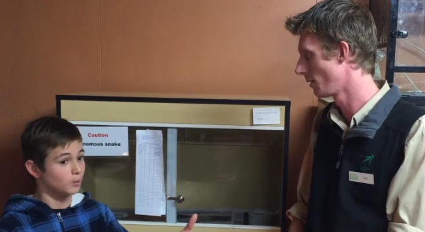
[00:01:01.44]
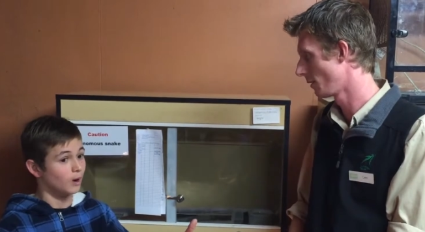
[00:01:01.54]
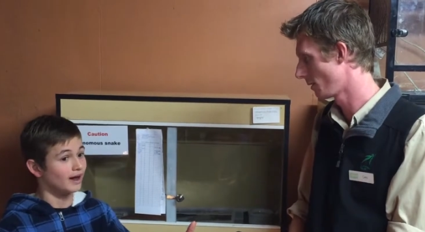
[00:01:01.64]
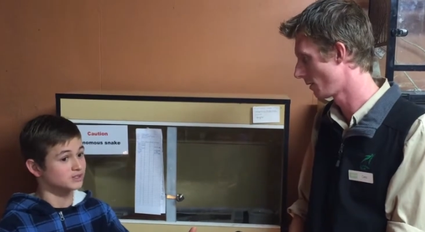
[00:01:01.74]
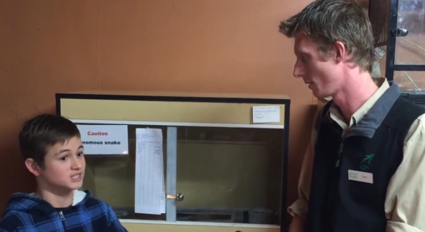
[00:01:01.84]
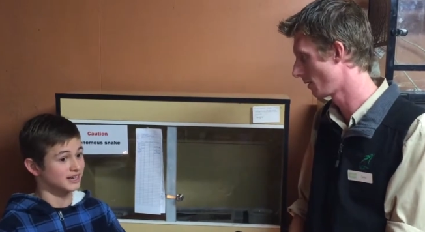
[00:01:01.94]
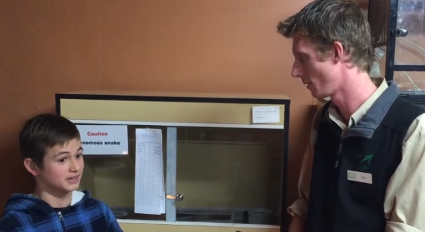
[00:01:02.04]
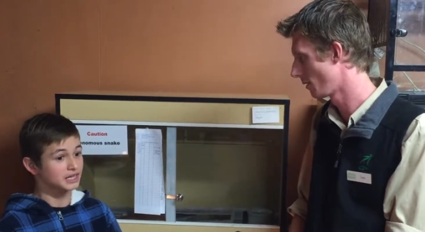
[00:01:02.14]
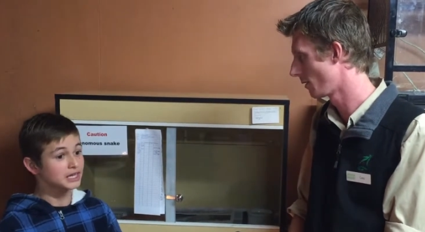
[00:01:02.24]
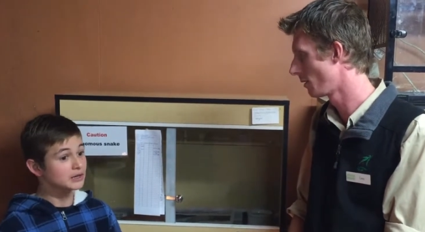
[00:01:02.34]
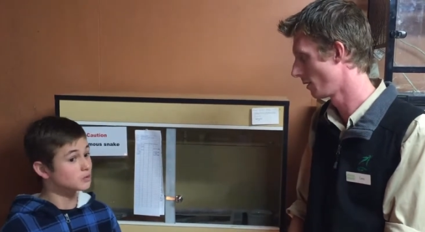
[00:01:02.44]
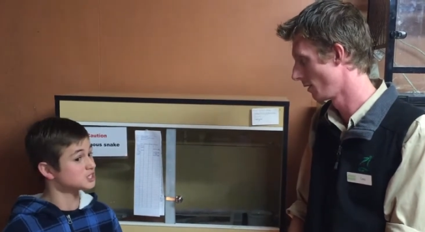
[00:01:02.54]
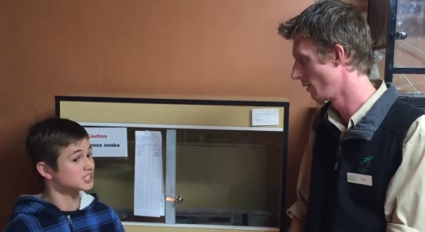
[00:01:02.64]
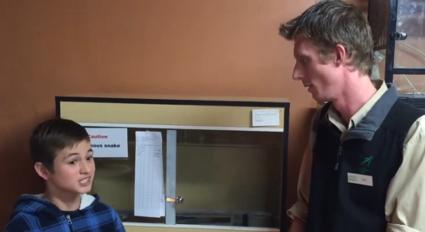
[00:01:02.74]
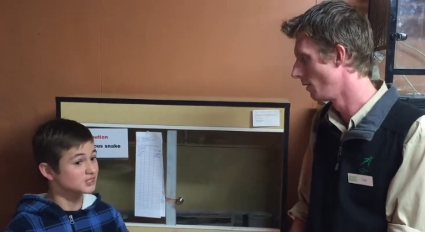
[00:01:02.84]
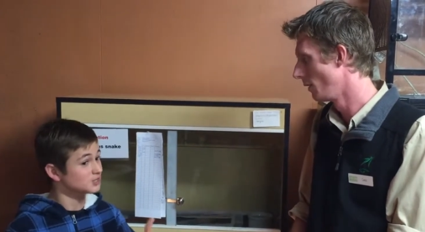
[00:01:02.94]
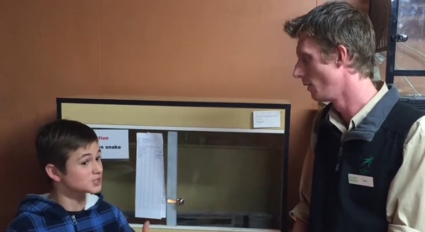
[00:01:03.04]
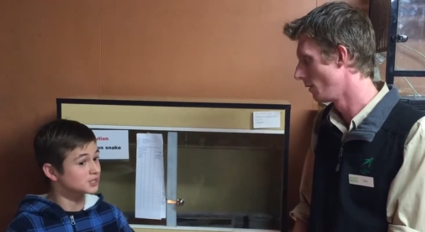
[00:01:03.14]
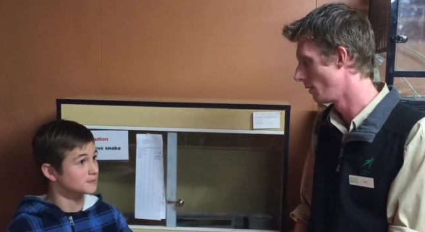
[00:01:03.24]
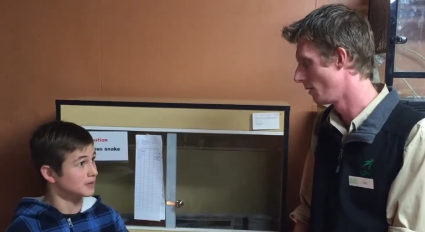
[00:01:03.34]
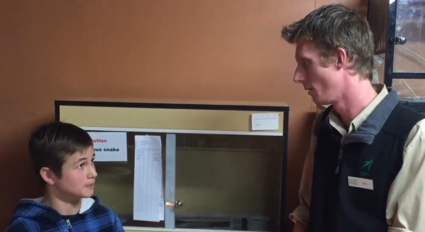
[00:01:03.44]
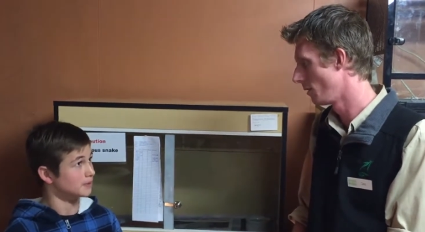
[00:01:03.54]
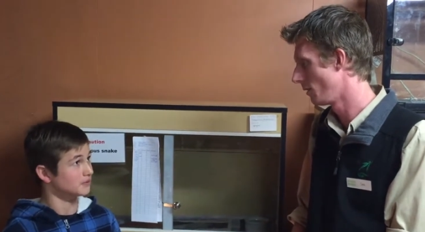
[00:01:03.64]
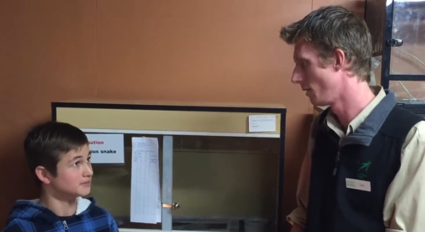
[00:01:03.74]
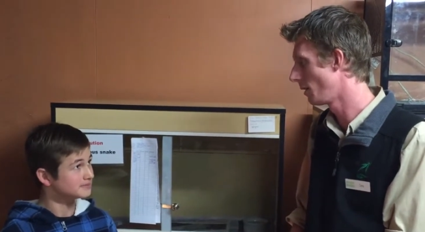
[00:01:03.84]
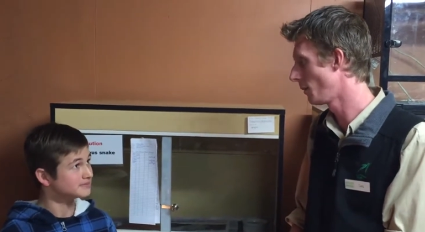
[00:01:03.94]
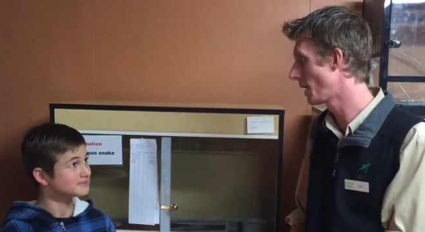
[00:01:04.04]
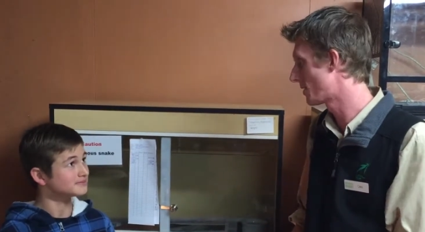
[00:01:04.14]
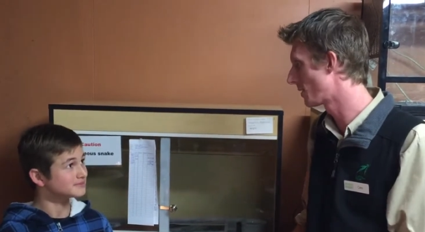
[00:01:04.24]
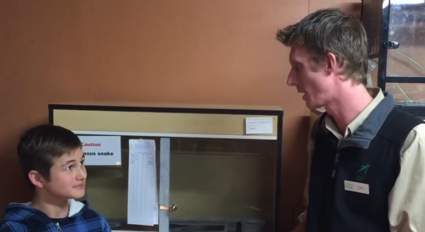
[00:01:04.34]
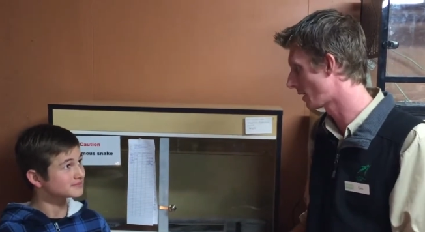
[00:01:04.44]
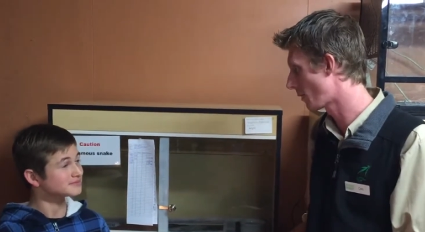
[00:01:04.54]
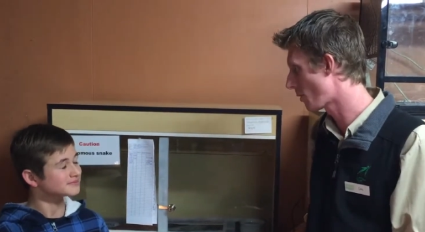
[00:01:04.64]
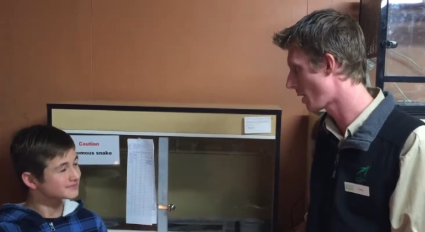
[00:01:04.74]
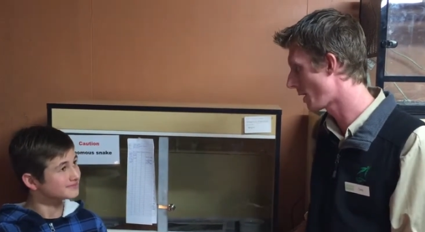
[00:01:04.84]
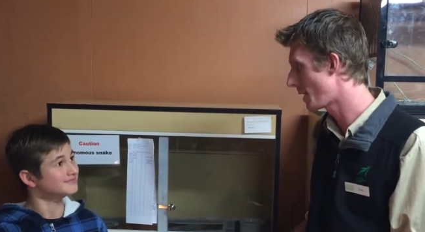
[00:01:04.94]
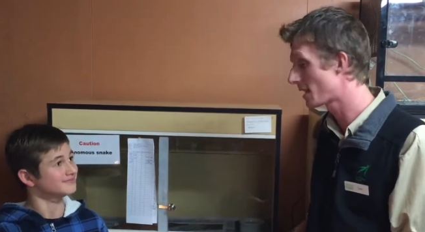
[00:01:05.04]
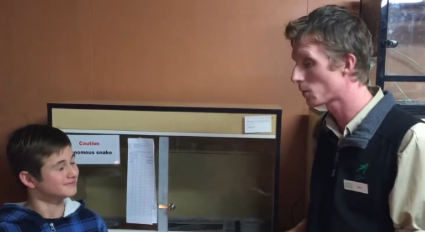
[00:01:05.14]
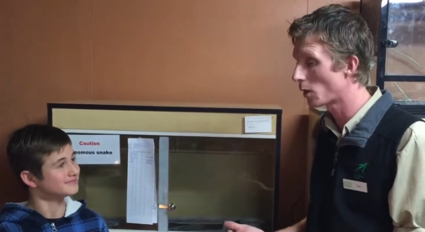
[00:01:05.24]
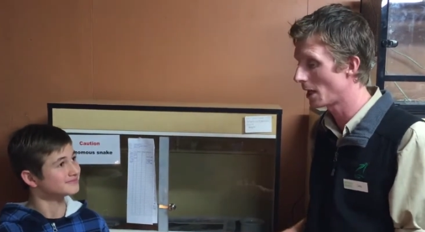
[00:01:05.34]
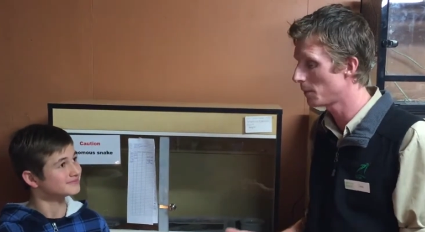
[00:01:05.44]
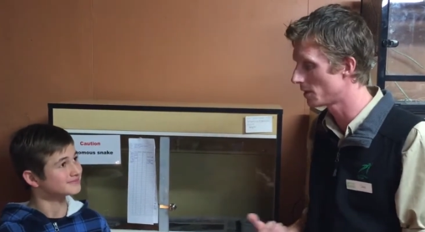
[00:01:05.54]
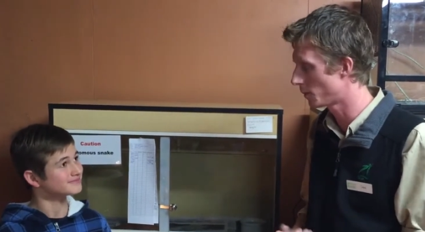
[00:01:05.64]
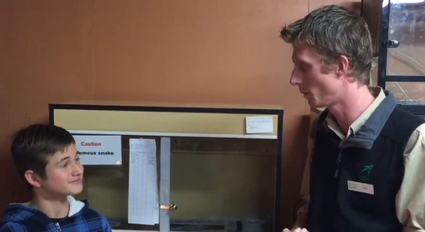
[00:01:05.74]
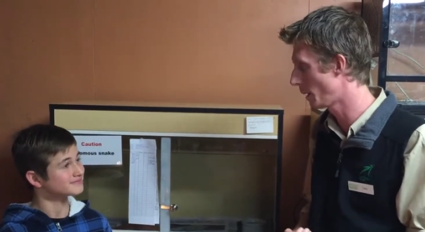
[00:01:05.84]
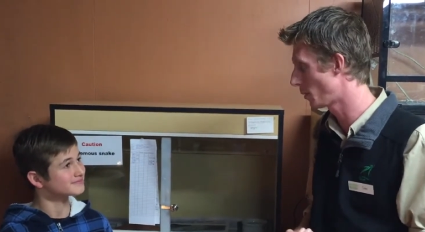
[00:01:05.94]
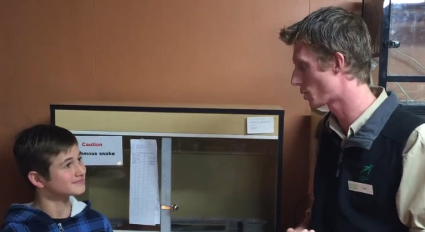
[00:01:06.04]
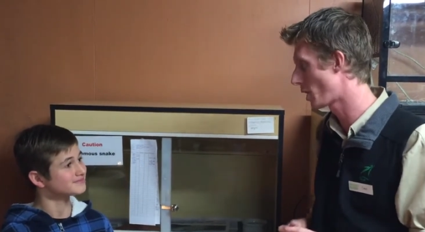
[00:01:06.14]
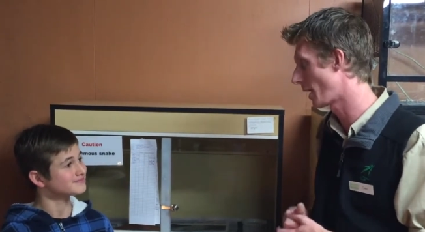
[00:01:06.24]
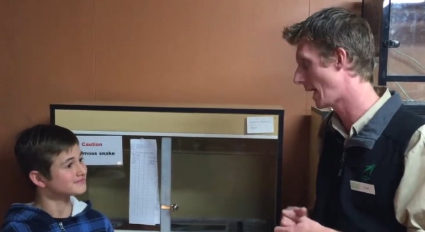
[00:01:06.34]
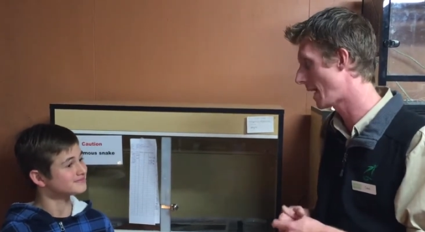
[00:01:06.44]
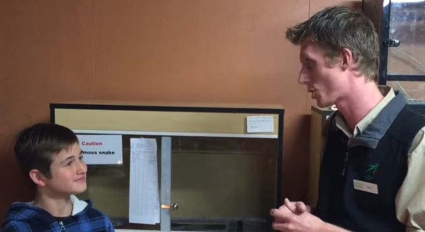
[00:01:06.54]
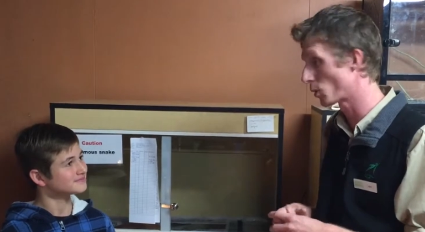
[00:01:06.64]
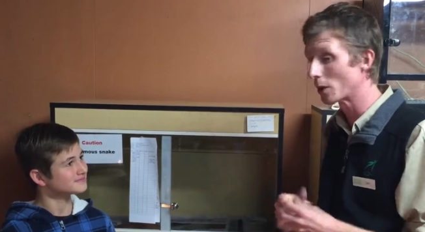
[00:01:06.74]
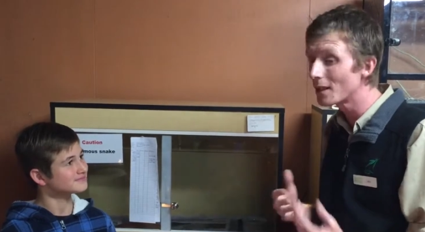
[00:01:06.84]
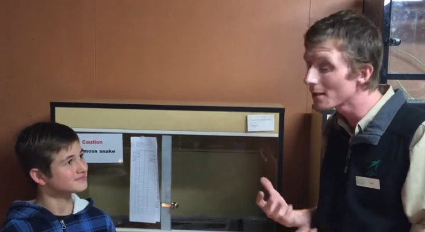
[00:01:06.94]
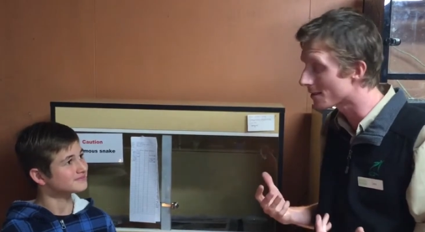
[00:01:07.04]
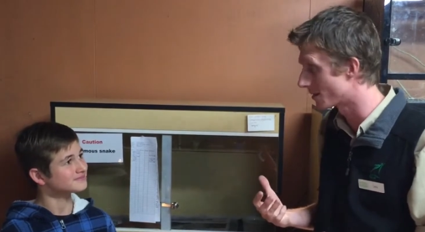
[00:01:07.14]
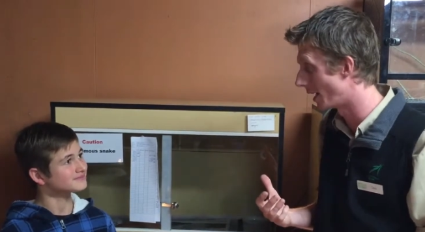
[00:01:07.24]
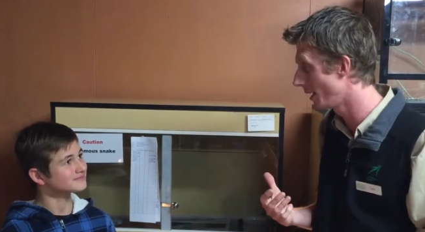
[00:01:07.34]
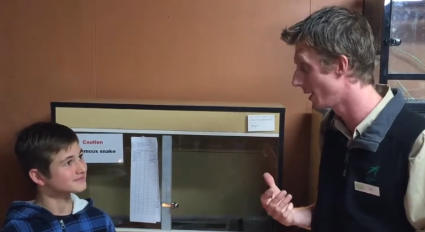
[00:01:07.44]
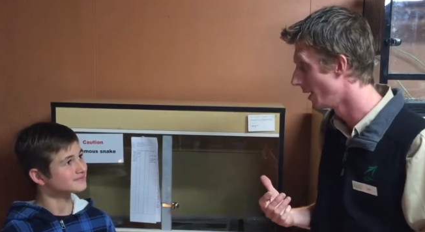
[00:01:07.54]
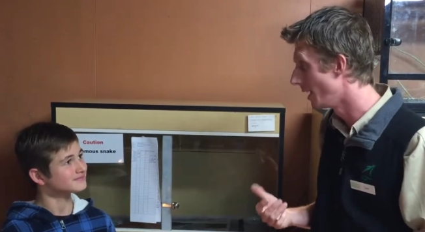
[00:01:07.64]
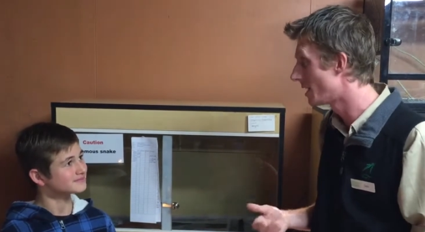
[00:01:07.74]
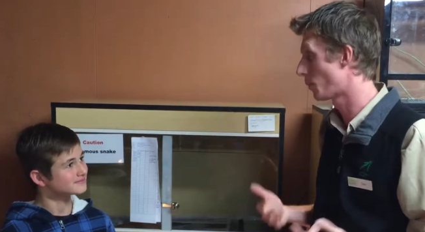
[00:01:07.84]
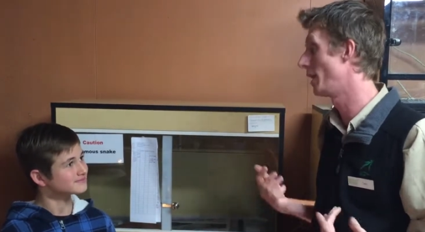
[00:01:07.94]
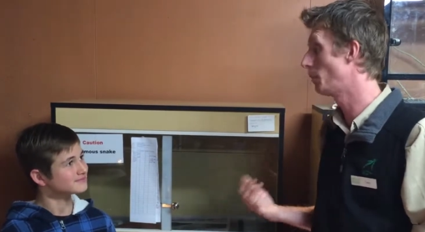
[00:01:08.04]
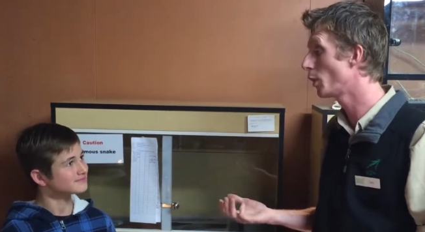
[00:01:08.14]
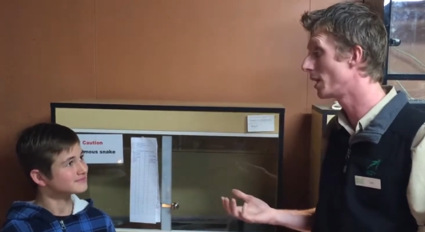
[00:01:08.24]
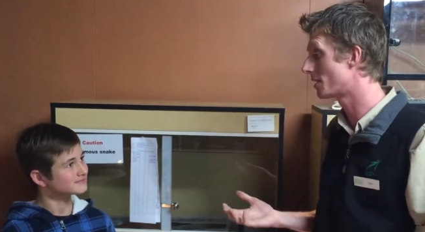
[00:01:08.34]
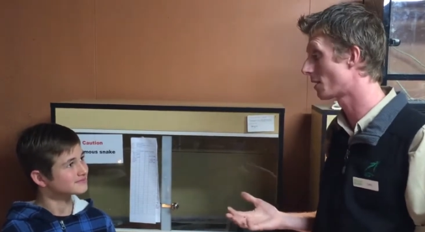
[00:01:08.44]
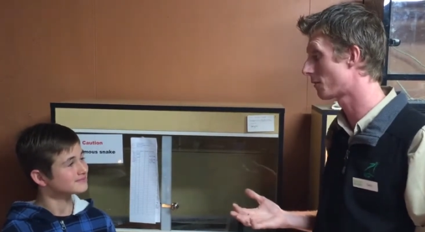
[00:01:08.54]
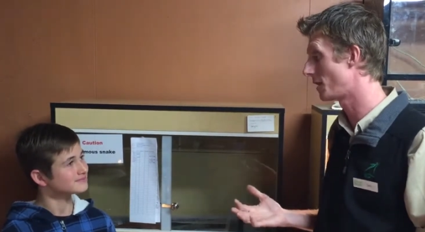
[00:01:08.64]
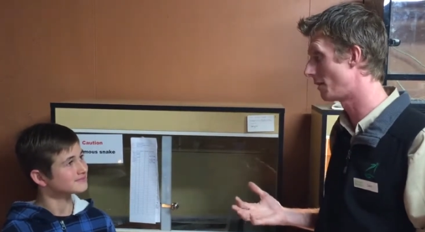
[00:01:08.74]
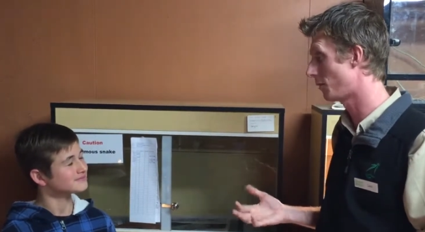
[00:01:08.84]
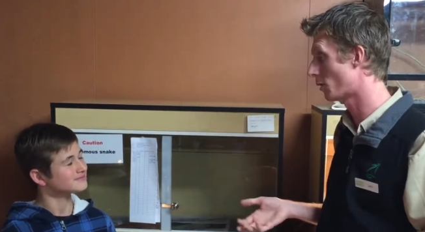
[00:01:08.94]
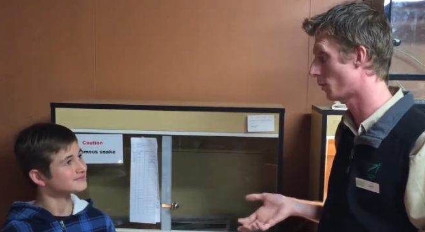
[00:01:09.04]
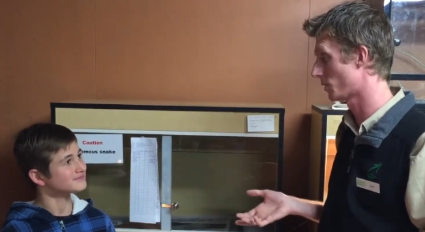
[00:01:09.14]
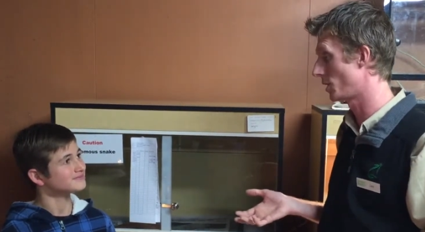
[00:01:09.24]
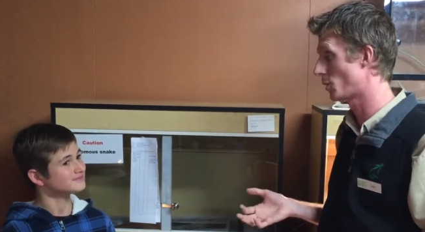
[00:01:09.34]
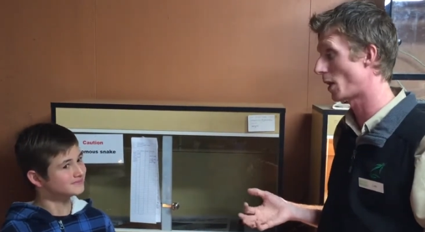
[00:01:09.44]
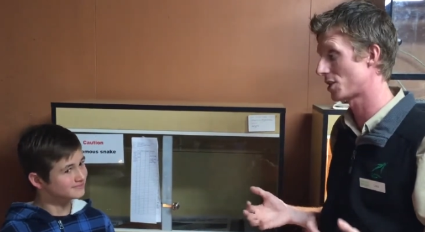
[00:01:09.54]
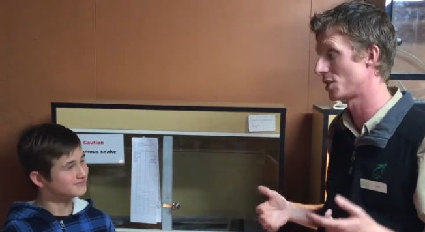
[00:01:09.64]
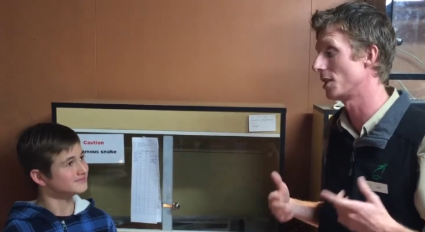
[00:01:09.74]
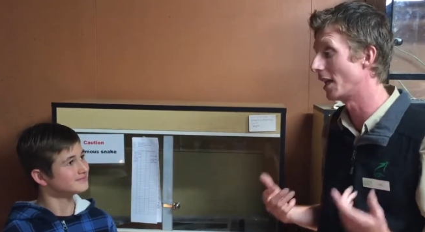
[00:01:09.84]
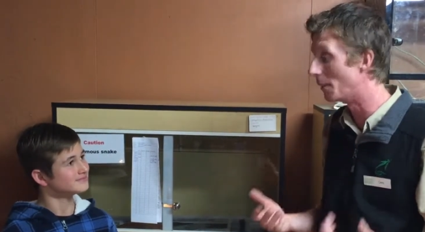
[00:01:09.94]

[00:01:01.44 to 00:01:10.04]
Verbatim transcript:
Speaker 1: a wild snake, which isn't used to people.
Speaker 2: Well, that's exactly right, and that's what happens when people try and catch or kill a snake, is when you're putting yourself in that vulnerable situation to